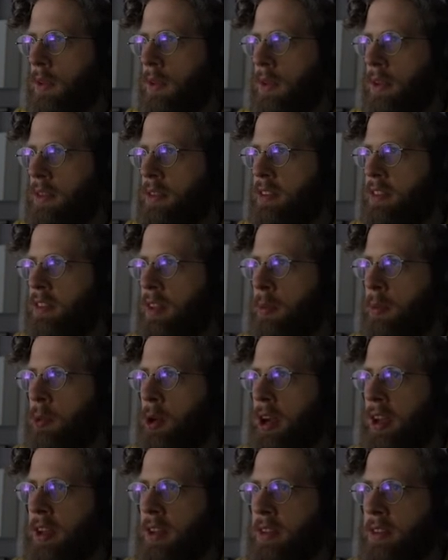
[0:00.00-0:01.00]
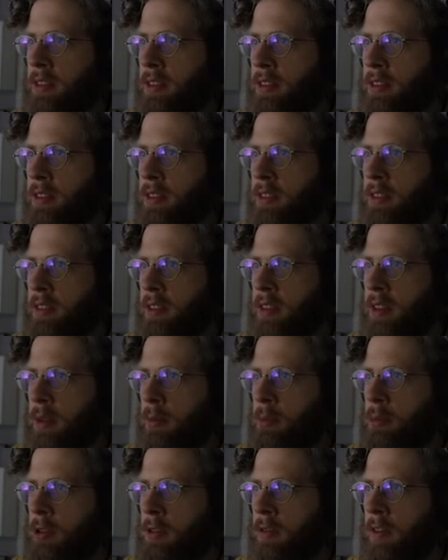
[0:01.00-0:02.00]
In some ways,
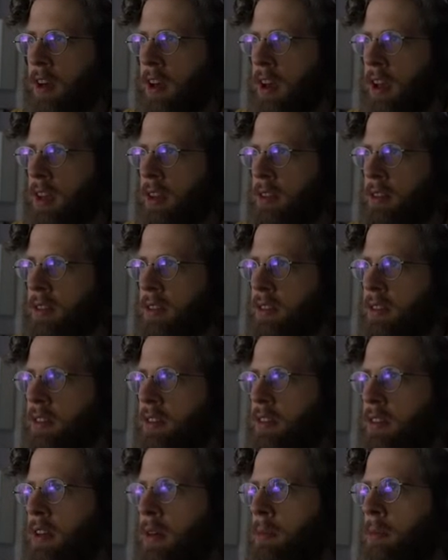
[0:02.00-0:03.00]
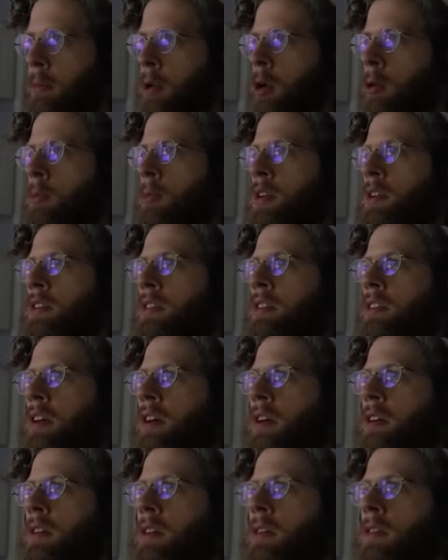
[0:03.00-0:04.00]
it provides a moment
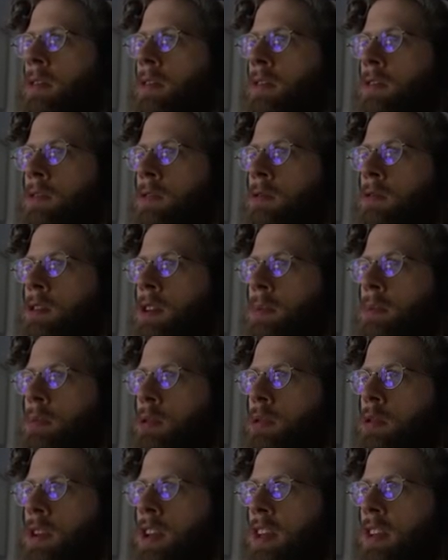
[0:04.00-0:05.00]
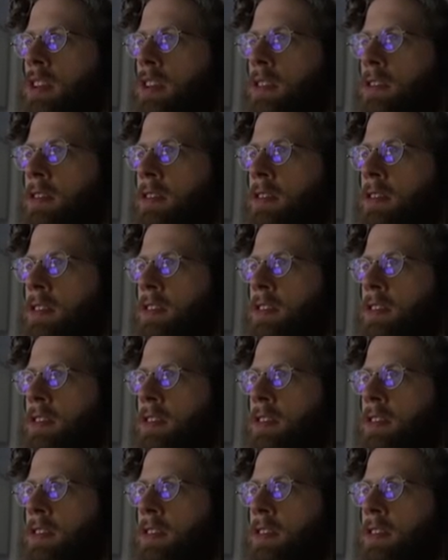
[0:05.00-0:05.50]
of reprieve.